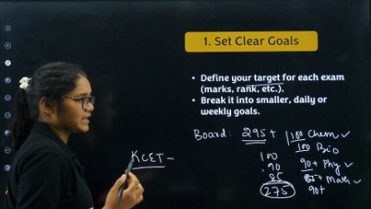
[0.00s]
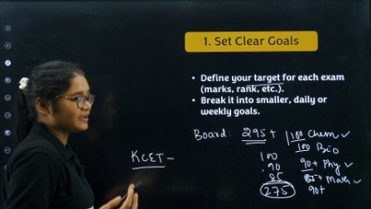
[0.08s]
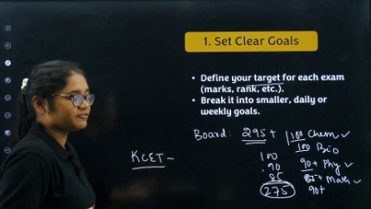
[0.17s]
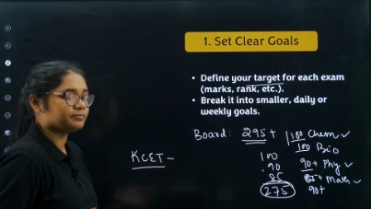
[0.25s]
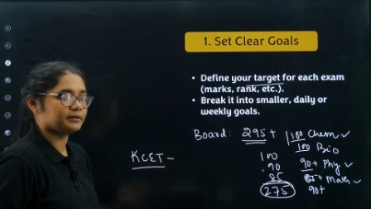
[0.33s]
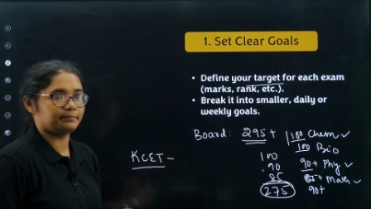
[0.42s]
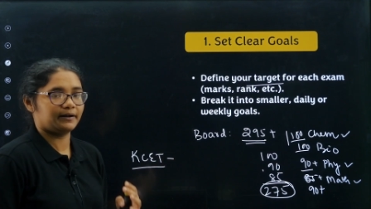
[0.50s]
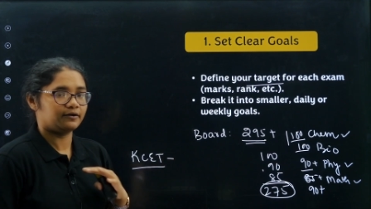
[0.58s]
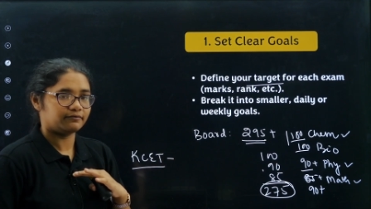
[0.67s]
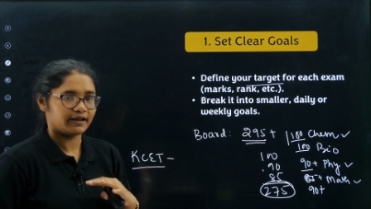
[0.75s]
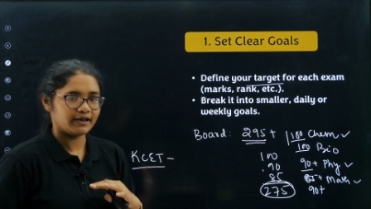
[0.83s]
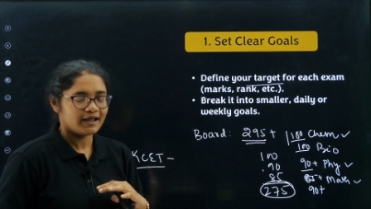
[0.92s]
I have
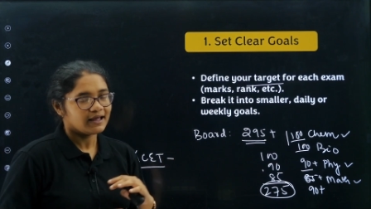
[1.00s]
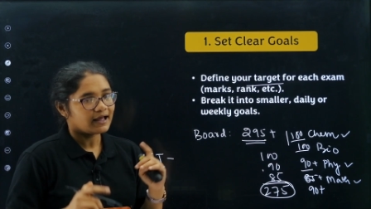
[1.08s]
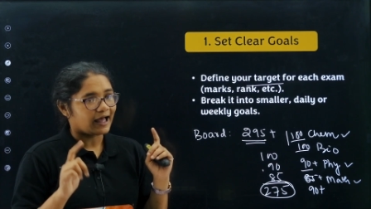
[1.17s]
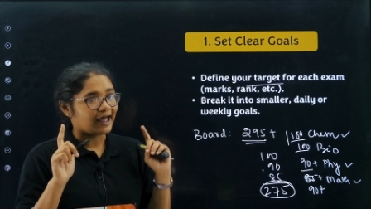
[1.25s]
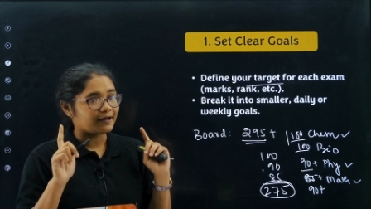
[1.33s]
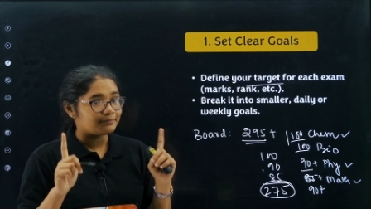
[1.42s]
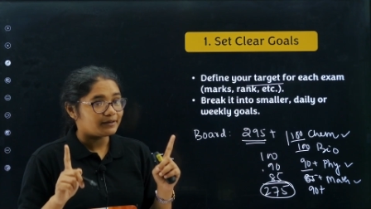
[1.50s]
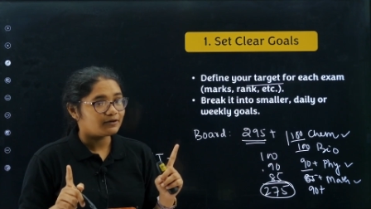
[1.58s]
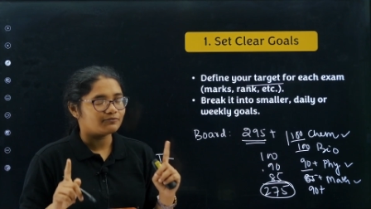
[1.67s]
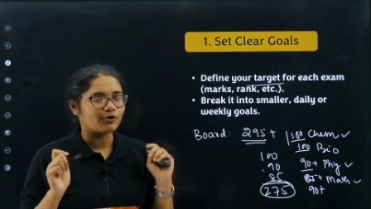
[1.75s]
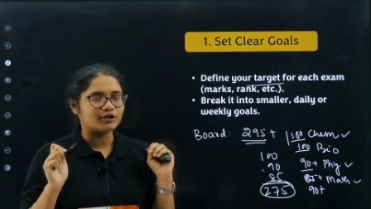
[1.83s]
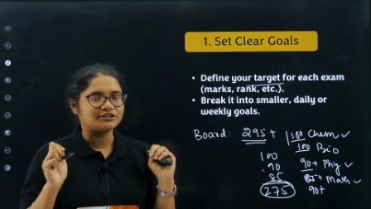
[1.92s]
prepared well. I have
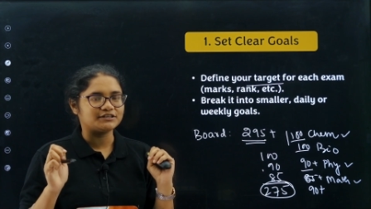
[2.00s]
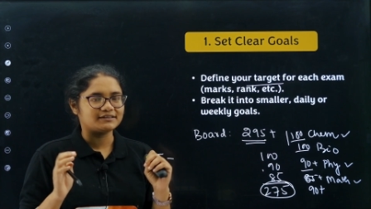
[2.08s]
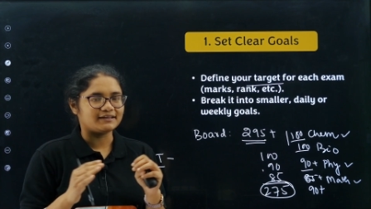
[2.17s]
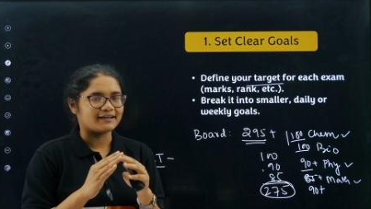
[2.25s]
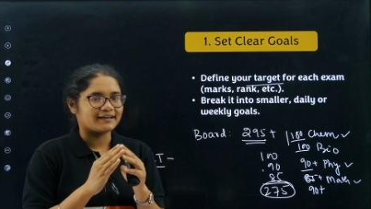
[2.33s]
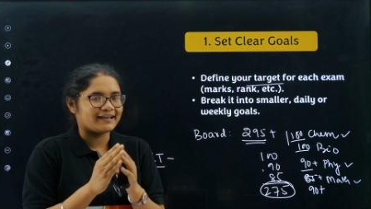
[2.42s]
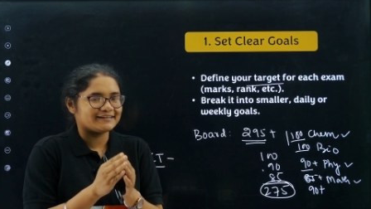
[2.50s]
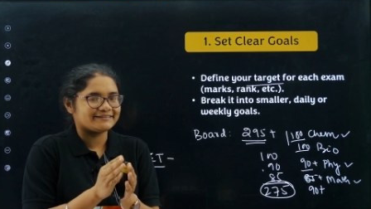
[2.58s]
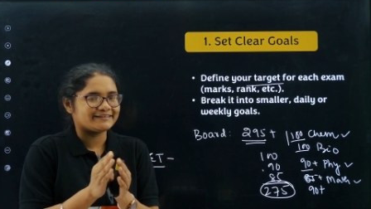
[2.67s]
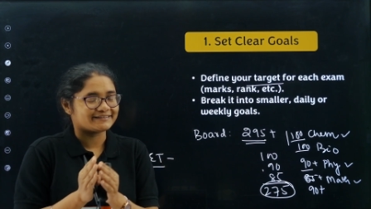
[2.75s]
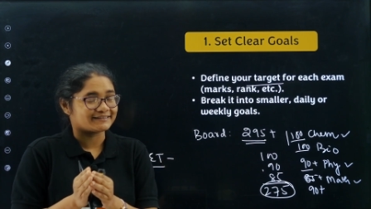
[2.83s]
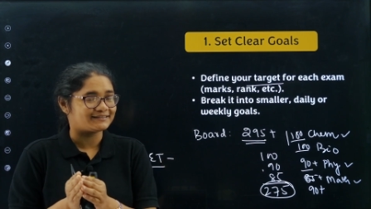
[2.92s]
been watching the
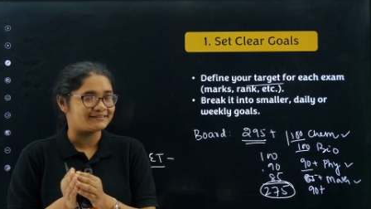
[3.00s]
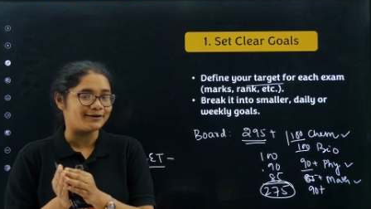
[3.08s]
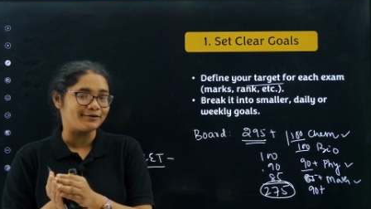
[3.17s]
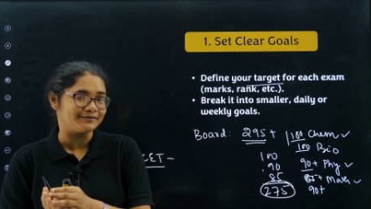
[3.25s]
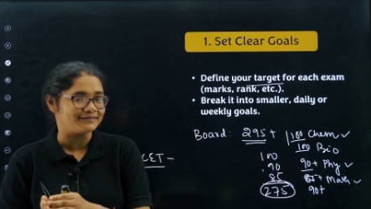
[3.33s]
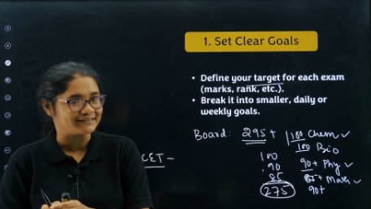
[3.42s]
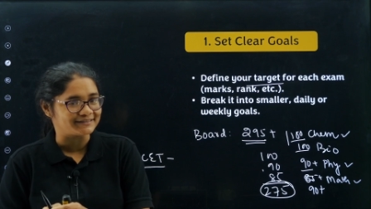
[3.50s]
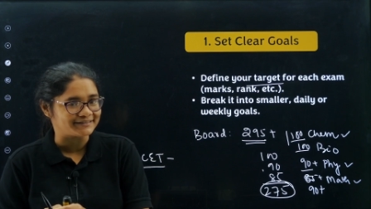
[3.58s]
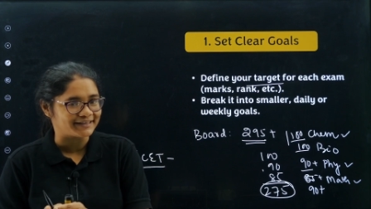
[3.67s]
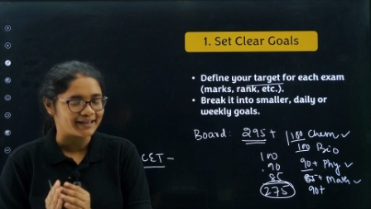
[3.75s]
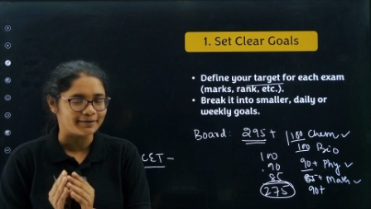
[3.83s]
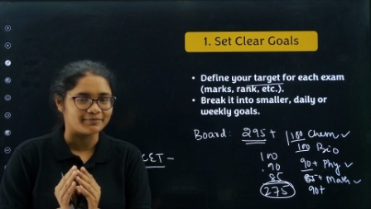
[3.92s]
KSET 60 out of 60